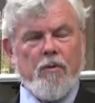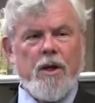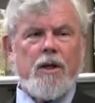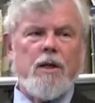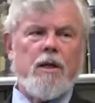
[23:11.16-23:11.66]

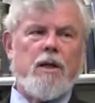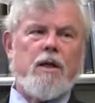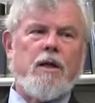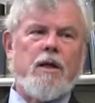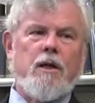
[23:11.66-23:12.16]
Well,
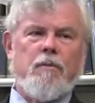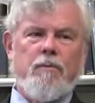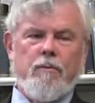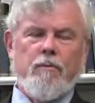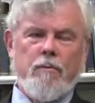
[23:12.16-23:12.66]
uh,
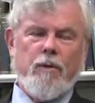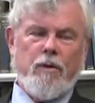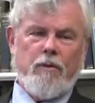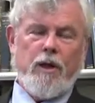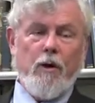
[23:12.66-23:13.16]
we,
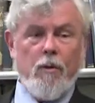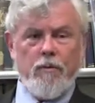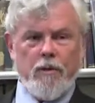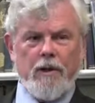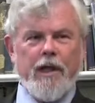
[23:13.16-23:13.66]
we
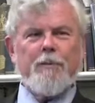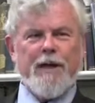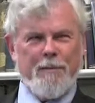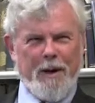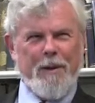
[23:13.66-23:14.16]
know a little
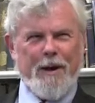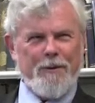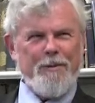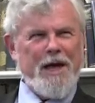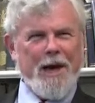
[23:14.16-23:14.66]
bit about
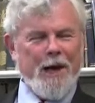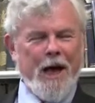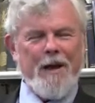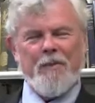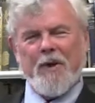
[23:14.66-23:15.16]
them, not a
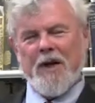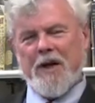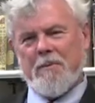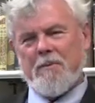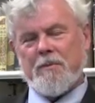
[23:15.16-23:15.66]
lot. Right.
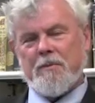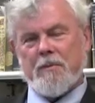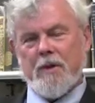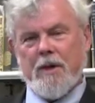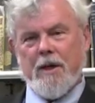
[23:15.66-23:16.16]
Um,
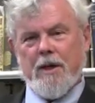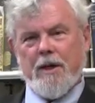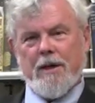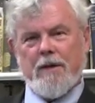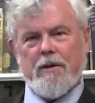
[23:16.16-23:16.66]

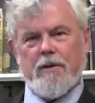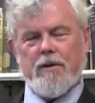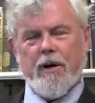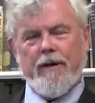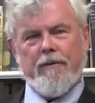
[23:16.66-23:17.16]

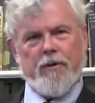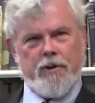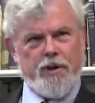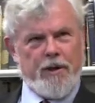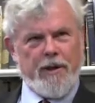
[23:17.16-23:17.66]
certainly, if you're
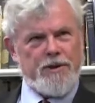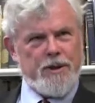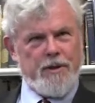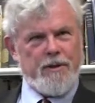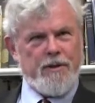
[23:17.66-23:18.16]
a journalist
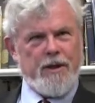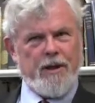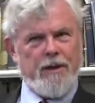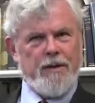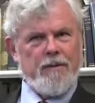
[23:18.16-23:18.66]
in,
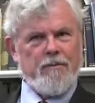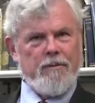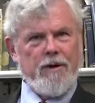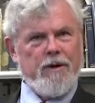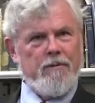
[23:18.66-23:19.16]
in,
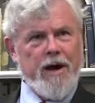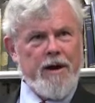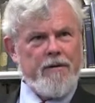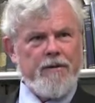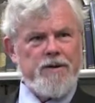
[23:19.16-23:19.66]
in
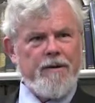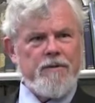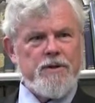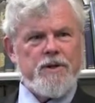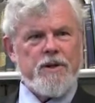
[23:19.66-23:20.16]
Nevada or in San
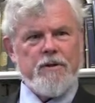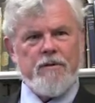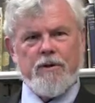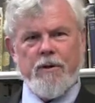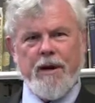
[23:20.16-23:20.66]
Francisco,
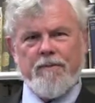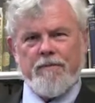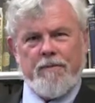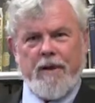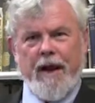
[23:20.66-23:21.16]
you have
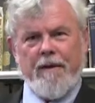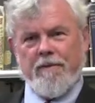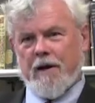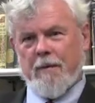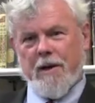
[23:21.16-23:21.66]
to
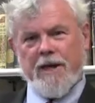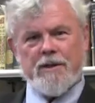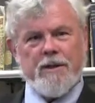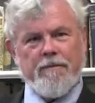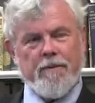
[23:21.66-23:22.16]
have a
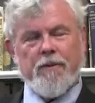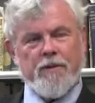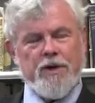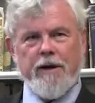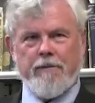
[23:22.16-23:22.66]
capacity for
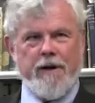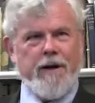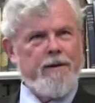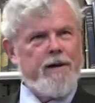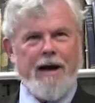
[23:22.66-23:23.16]

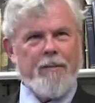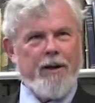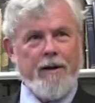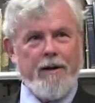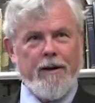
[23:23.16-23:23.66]
generating
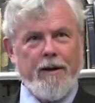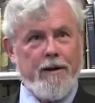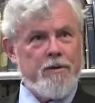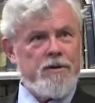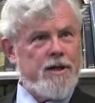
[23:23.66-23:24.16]
copy and
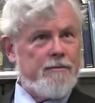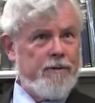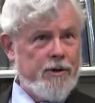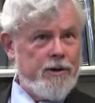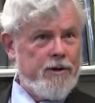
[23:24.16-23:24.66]
it turns out a
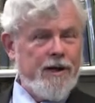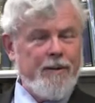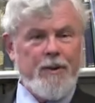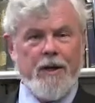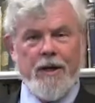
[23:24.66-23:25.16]
very good
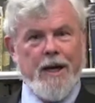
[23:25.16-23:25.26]
copy,